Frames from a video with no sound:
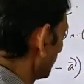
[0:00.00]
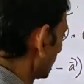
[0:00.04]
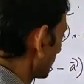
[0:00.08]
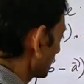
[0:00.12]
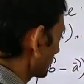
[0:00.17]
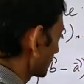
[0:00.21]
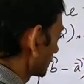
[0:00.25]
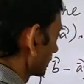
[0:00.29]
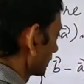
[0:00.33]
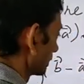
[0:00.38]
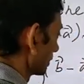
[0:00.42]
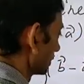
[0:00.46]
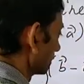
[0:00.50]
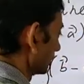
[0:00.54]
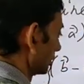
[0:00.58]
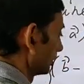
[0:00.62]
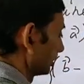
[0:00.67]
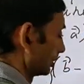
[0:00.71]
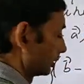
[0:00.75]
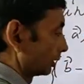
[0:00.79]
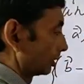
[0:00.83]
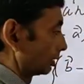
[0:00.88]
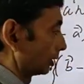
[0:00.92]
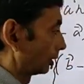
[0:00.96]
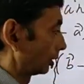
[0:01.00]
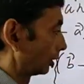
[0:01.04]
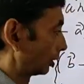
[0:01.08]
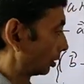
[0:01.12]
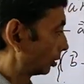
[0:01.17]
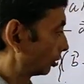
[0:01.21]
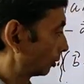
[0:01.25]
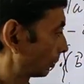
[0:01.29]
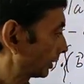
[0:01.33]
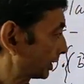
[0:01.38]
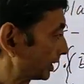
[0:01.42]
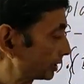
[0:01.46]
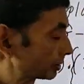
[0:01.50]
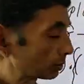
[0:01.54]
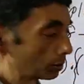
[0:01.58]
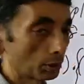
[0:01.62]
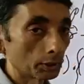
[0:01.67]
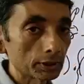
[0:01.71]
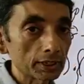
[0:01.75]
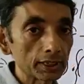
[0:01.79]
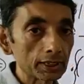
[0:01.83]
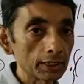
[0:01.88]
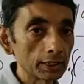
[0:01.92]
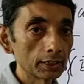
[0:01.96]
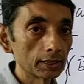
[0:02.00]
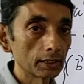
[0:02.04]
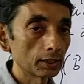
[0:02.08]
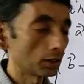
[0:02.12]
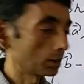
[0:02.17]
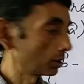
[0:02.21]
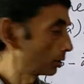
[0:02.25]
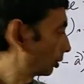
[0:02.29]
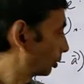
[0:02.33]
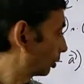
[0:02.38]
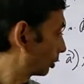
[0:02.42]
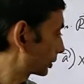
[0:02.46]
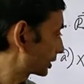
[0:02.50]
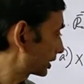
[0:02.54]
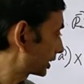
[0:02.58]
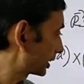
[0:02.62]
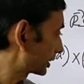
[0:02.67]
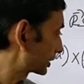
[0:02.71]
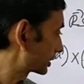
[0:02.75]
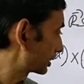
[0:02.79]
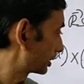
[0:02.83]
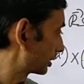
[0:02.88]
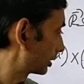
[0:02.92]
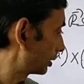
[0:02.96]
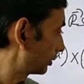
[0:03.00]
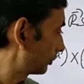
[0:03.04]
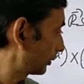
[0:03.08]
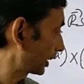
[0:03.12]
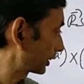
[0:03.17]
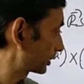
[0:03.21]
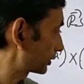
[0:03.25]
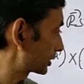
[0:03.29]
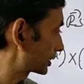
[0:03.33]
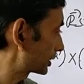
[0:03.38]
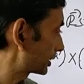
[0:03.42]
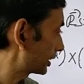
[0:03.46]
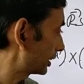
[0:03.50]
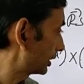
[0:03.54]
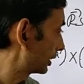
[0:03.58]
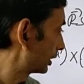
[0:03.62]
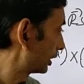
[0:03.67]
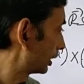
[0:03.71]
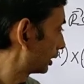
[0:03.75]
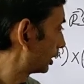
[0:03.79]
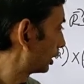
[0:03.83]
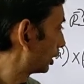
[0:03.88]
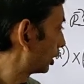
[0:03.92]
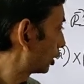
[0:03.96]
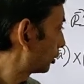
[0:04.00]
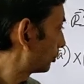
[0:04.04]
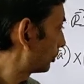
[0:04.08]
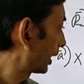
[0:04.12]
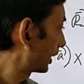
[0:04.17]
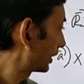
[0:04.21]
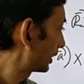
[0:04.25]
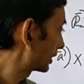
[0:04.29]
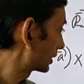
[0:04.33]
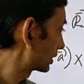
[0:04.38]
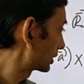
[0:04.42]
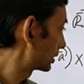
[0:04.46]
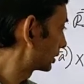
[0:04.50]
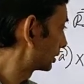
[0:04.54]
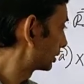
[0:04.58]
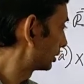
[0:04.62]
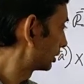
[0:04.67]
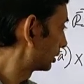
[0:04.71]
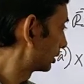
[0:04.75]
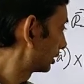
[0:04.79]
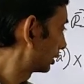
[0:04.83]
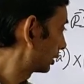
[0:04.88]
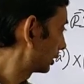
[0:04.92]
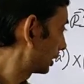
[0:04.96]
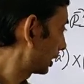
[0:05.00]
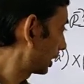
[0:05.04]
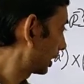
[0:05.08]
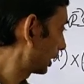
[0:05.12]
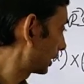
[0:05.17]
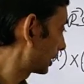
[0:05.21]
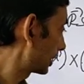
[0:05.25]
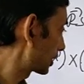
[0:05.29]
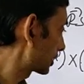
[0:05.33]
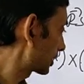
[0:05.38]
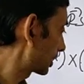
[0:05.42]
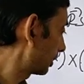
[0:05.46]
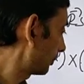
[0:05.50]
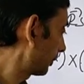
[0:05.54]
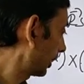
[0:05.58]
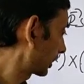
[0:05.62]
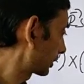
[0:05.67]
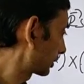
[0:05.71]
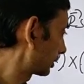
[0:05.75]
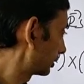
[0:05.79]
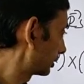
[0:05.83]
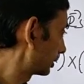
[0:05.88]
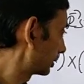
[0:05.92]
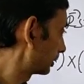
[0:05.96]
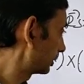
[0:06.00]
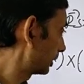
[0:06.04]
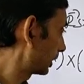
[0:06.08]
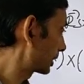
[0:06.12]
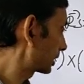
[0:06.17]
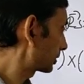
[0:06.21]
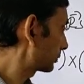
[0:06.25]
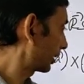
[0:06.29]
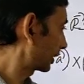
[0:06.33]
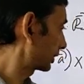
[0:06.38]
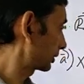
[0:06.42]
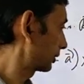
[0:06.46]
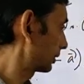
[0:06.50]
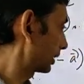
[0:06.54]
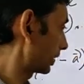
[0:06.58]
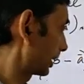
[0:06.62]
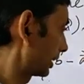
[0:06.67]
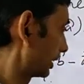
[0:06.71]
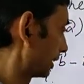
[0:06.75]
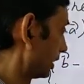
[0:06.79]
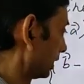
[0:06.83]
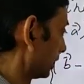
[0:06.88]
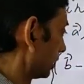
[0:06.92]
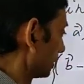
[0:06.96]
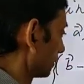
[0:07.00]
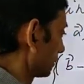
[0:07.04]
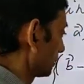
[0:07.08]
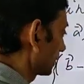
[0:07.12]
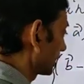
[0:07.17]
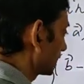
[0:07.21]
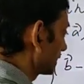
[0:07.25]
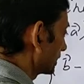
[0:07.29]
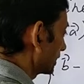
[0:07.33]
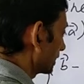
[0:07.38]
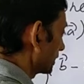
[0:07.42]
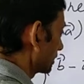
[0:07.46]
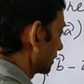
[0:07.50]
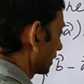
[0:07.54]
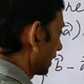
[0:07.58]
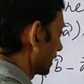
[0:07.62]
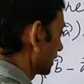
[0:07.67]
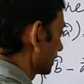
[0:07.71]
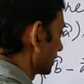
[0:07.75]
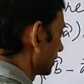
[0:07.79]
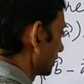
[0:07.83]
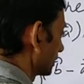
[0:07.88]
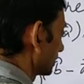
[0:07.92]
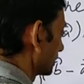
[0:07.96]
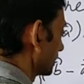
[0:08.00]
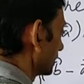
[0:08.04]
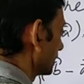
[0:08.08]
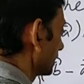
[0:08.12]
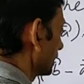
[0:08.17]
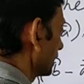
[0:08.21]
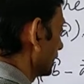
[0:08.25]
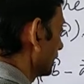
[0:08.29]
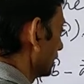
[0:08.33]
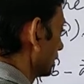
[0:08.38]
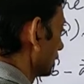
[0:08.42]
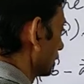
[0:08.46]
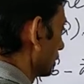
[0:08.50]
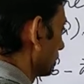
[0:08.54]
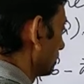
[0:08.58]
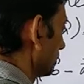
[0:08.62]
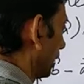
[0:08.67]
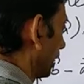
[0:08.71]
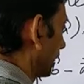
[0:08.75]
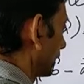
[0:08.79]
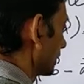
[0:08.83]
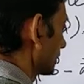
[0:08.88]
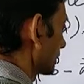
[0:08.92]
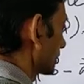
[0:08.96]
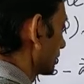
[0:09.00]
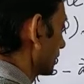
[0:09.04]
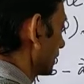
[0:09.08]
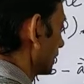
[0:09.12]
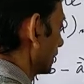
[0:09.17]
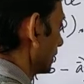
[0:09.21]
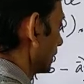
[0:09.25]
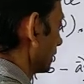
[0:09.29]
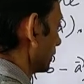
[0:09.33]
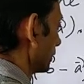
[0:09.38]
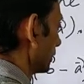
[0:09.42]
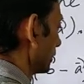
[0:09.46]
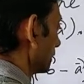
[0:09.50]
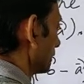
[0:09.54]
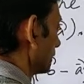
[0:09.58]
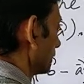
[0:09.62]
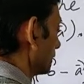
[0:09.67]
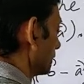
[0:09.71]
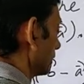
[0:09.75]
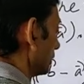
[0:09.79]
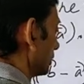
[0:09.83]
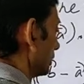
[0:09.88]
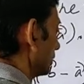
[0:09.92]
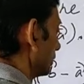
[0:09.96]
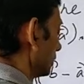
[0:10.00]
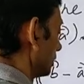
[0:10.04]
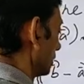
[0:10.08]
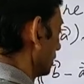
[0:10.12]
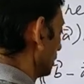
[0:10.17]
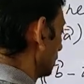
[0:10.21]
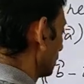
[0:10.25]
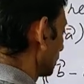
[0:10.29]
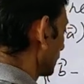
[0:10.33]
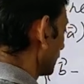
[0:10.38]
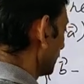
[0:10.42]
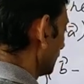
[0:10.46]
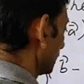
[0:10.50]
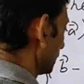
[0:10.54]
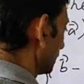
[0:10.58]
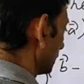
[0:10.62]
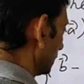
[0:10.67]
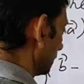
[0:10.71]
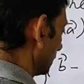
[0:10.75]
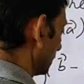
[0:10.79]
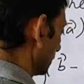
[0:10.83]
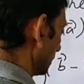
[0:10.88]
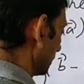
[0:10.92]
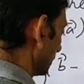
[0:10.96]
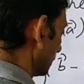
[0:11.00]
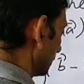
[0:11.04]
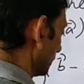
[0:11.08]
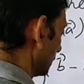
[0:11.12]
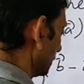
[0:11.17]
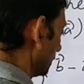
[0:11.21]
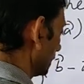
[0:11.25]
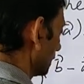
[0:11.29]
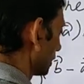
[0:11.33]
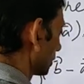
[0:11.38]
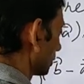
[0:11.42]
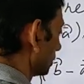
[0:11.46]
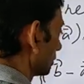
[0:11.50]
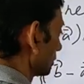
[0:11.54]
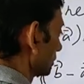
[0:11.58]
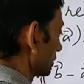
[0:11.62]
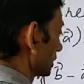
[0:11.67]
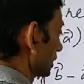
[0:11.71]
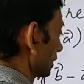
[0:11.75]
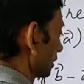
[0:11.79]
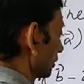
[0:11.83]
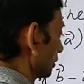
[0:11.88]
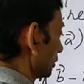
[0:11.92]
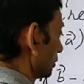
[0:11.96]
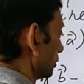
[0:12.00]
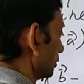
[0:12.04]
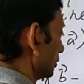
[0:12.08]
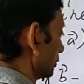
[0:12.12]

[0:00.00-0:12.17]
That is, what is OT? OT is vector C minus the initial vector, that is vector A. So you can just write C minus A, okay, equal to 0.